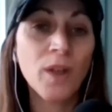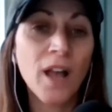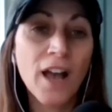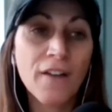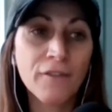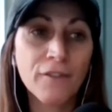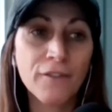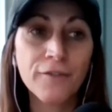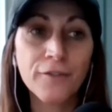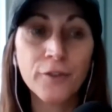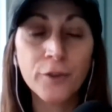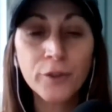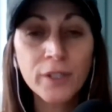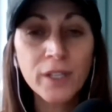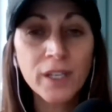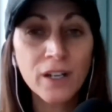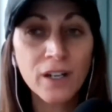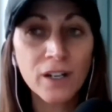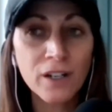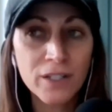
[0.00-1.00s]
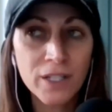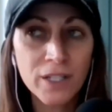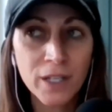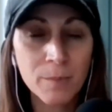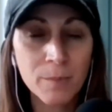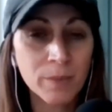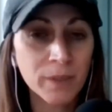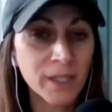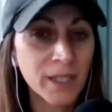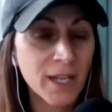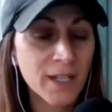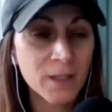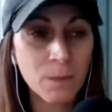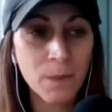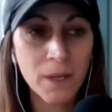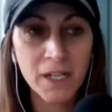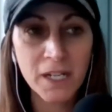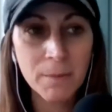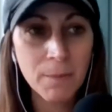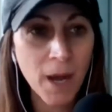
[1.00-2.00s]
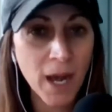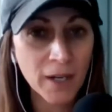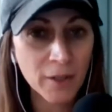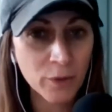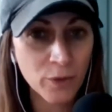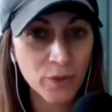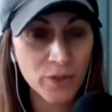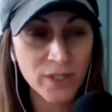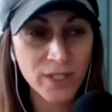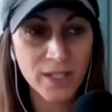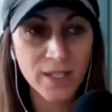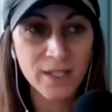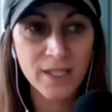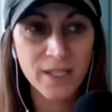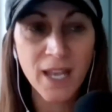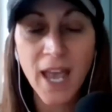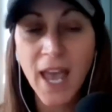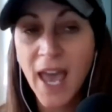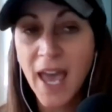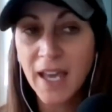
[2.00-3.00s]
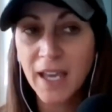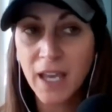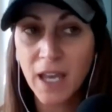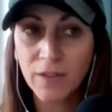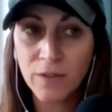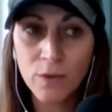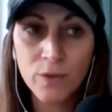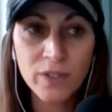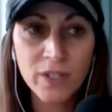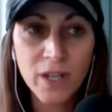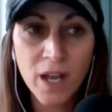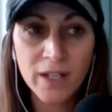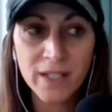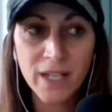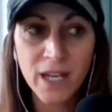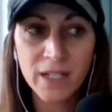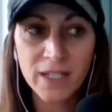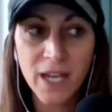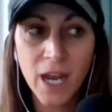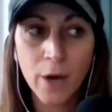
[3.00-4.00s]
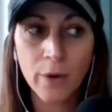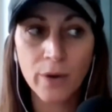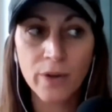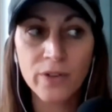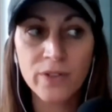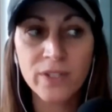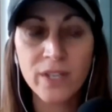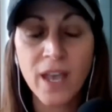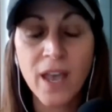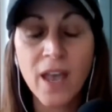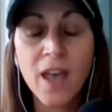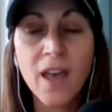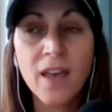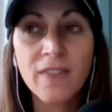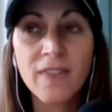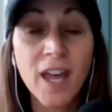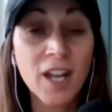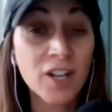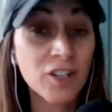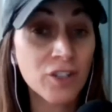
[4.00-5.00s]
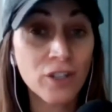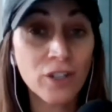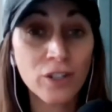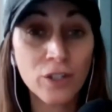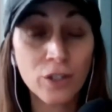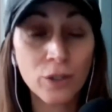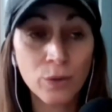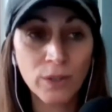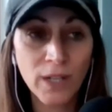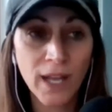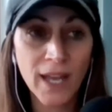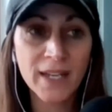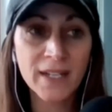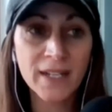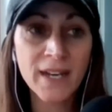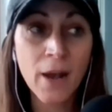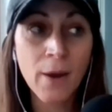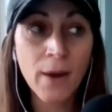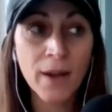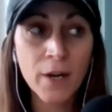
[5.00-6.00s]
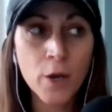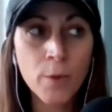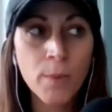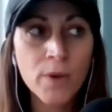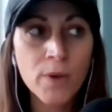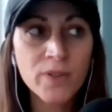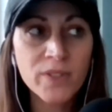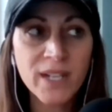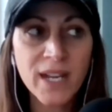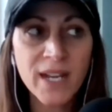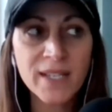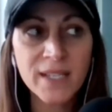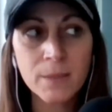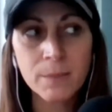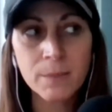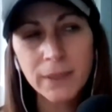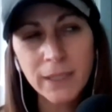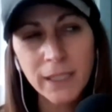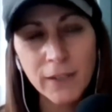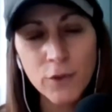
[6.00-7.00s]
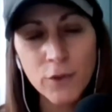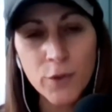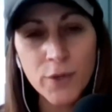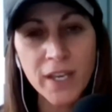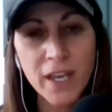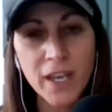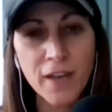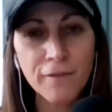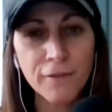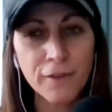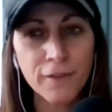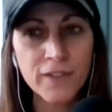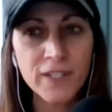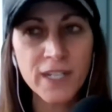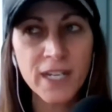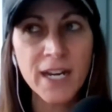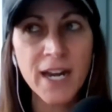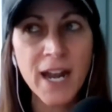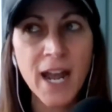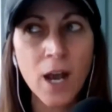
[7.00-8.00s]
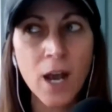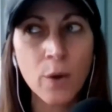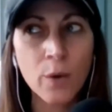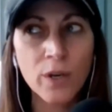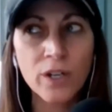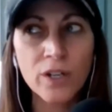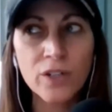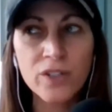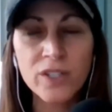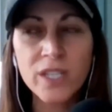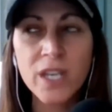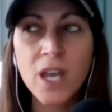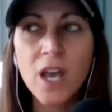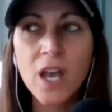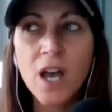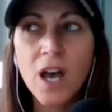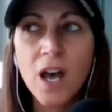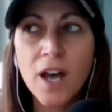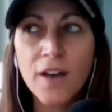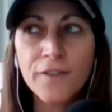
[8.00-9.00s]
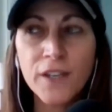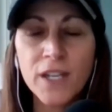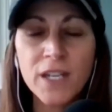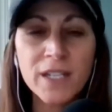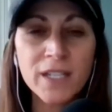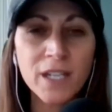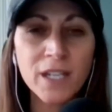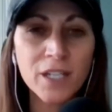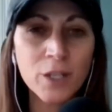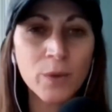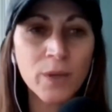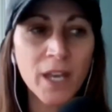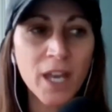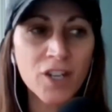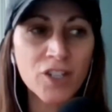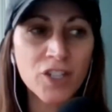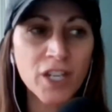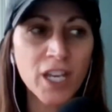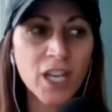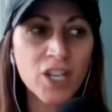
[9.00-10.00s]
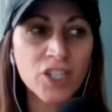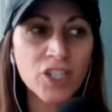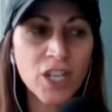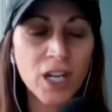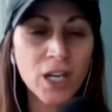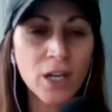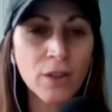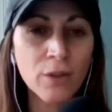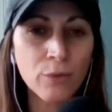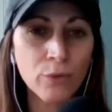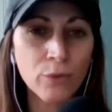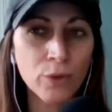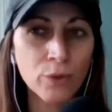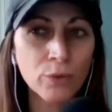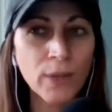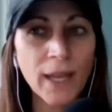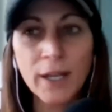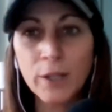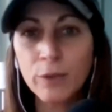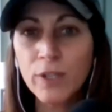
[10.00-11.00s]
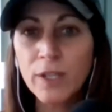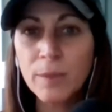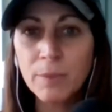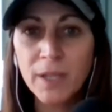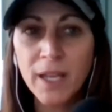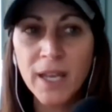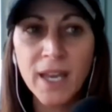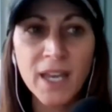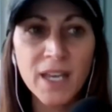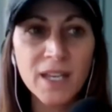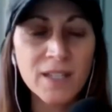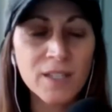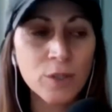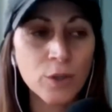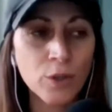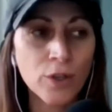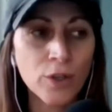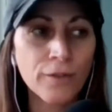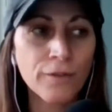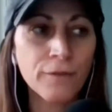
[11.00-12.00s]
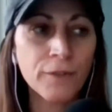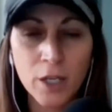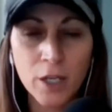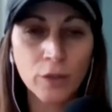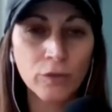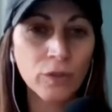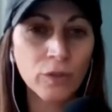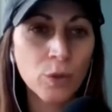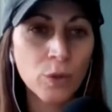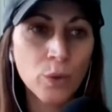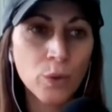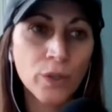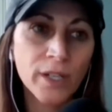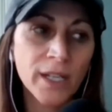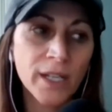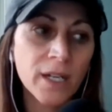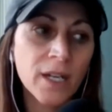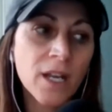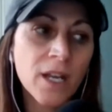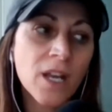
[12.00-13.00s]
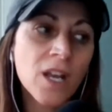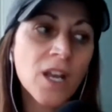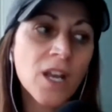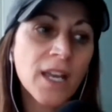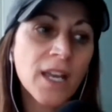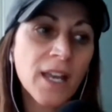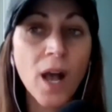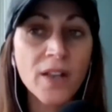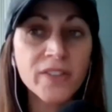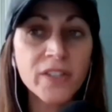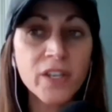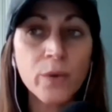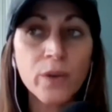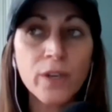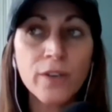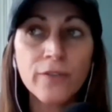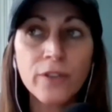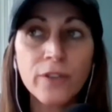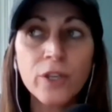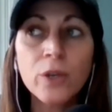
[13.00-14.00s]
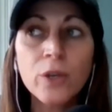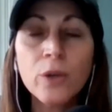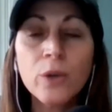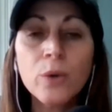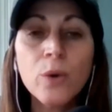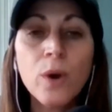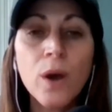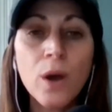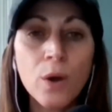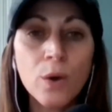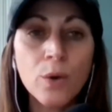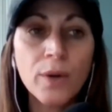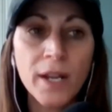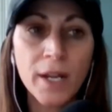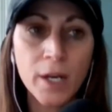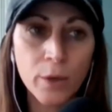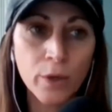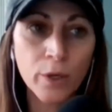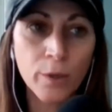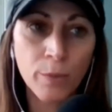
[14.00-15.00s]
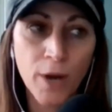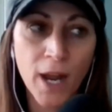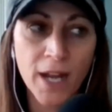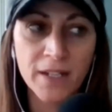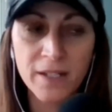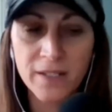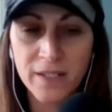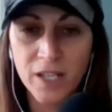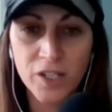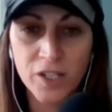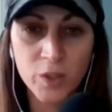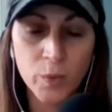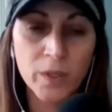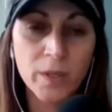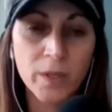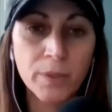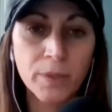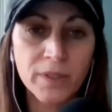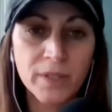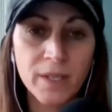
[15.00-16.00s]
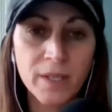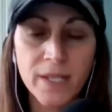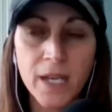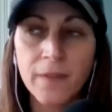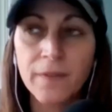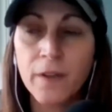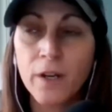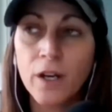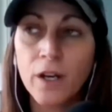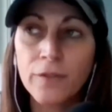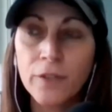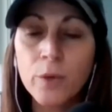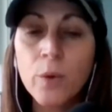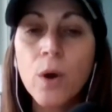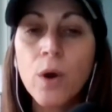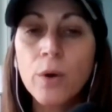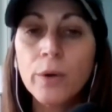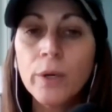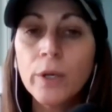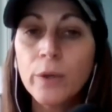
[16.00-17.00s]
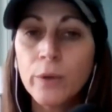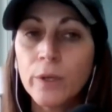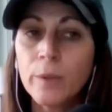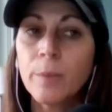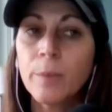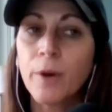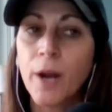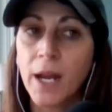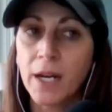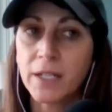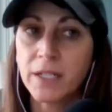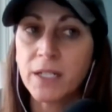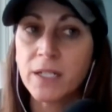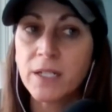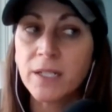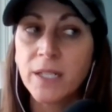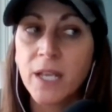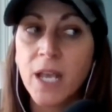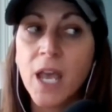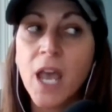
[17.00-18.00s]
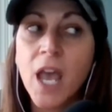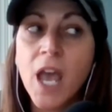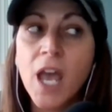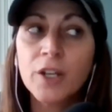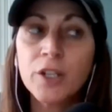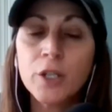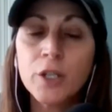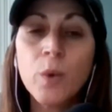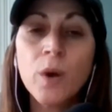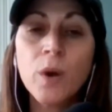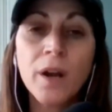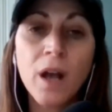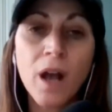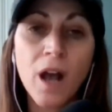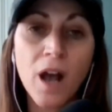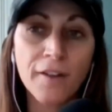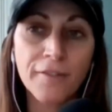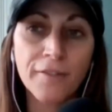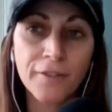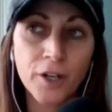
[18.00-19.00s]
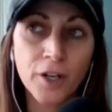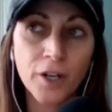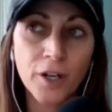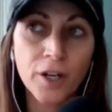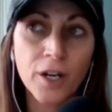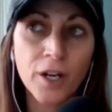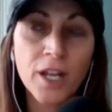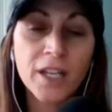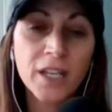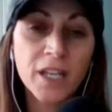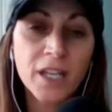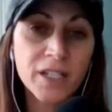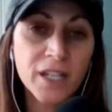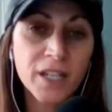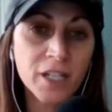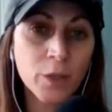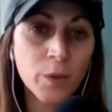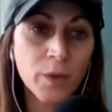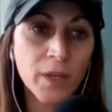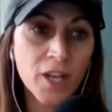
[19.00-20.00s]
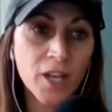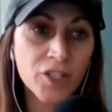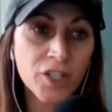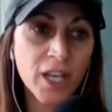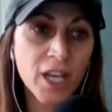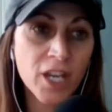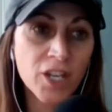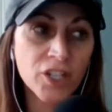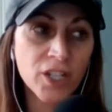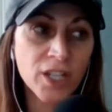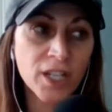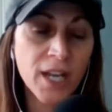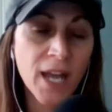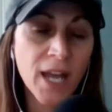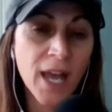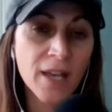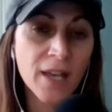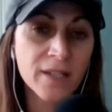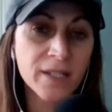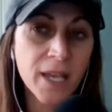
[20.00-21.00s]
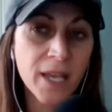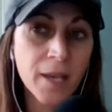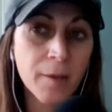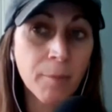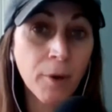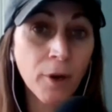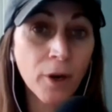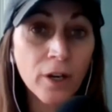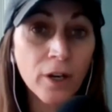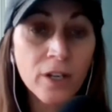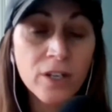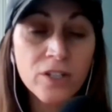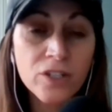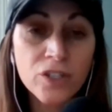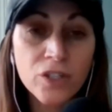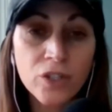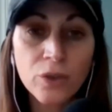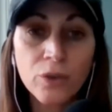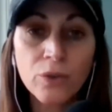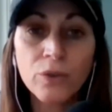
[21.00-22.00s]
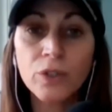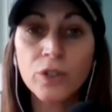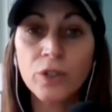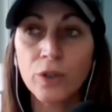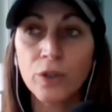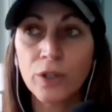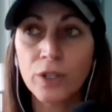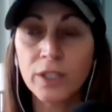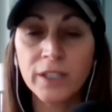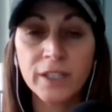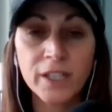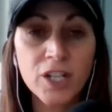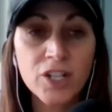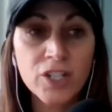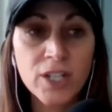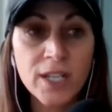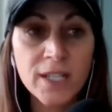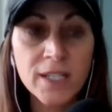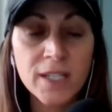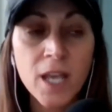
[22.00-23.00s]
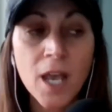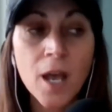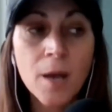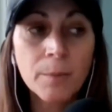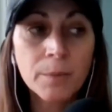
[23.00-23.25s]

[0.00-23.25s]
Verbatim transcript: you will have a full year to complete as many pod courses and get those contact hours that you like. Now, I know most states, I believe you can get 15 hours of continuing education through like replays or that are recorded. Also, if you own a group practice, I just want to put this out there. If you own a group practice and you want to offer continuing education as a perk to your clinicians,